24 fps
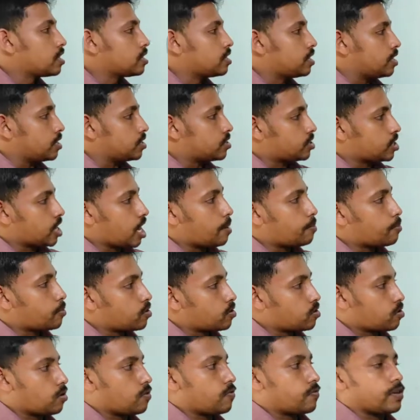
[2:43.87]
then
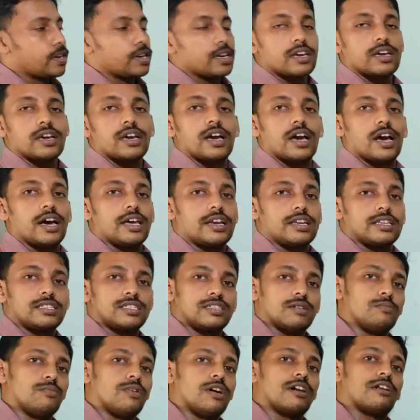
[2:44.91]
saprotrophic, and
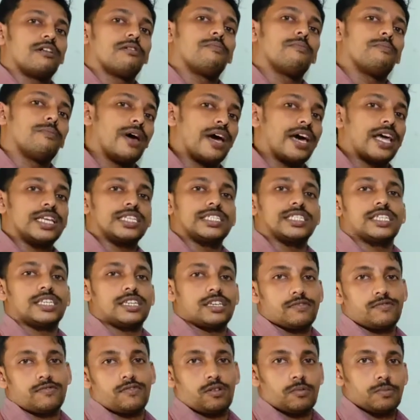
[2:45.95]
some are
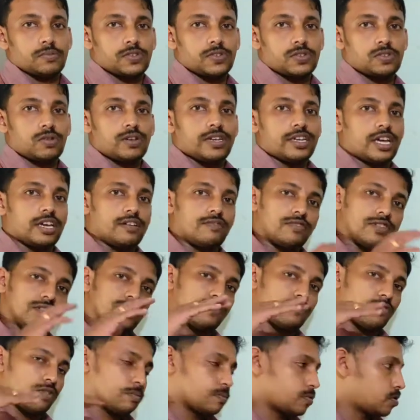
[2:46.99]
parasitic forms. So diverse
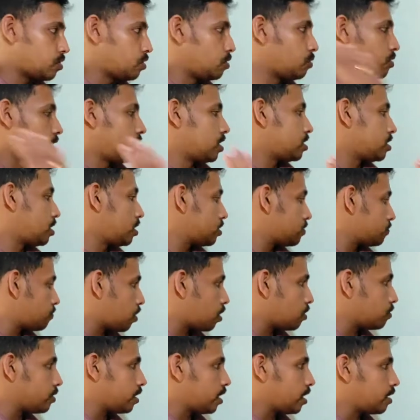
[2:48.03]
forms of nutrition is
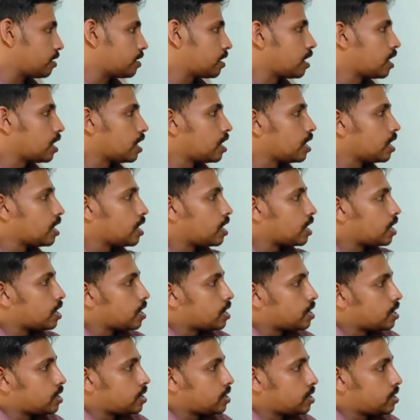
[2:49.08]
found there.
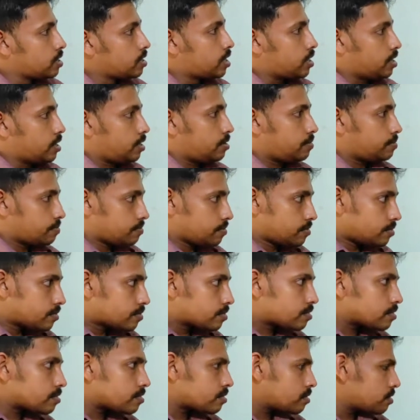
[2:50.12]
Then
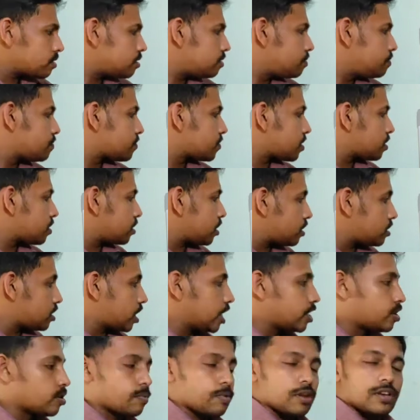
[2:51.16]
their
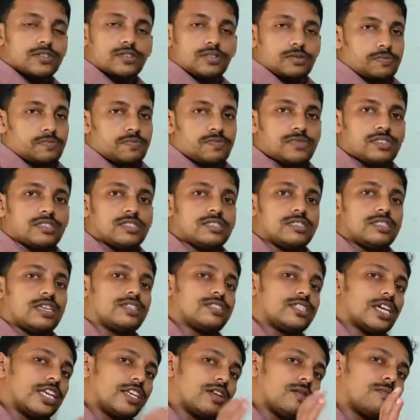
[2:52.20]
cytoplasm. Their
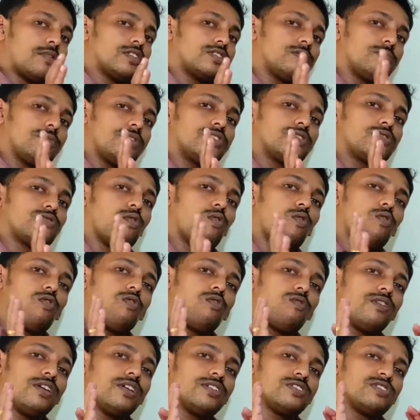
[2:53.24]
cytoplasm is
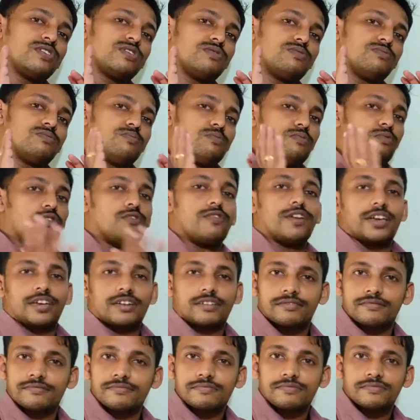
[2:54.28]
always moving.
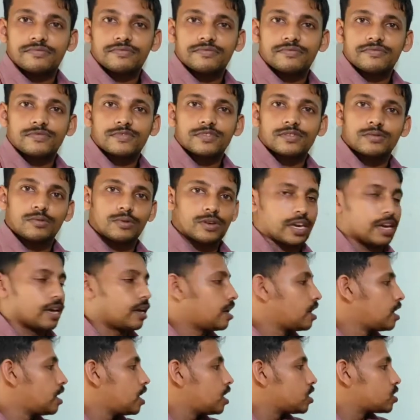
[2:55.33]
Okay.
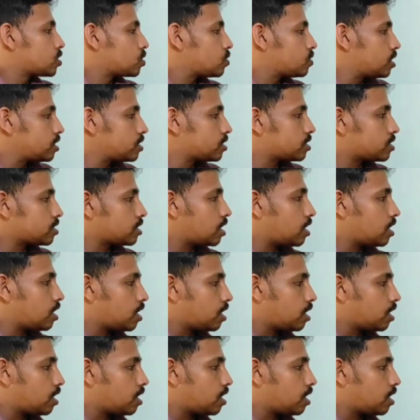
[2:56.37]
So this